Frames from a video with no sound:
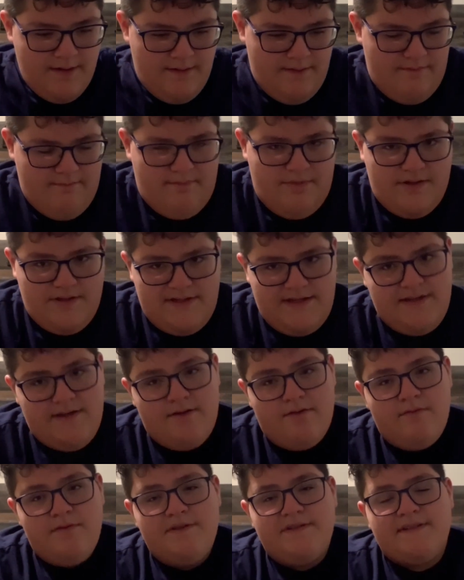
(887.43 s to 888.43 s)
But,
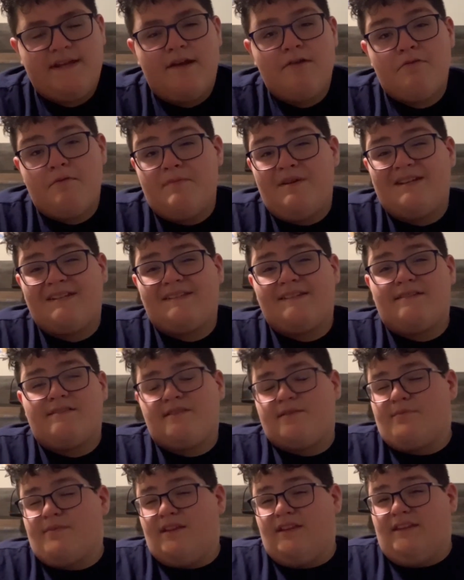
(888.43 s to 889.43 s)
it's kind of reminiscent of
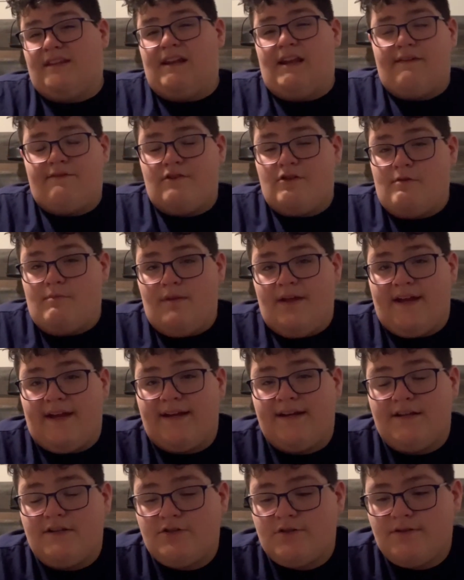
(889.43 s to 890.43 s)
something like the Death Note Black
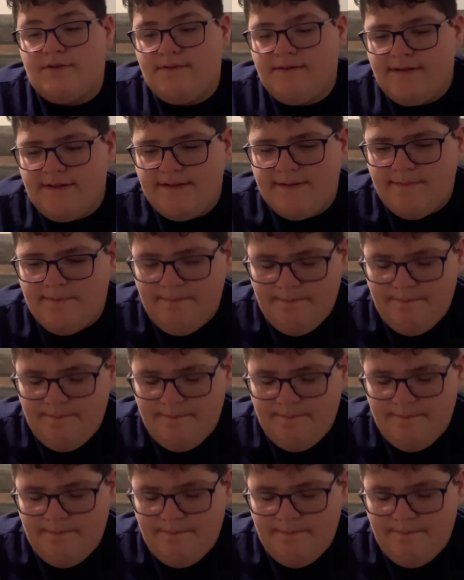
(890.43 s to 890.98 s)
editions.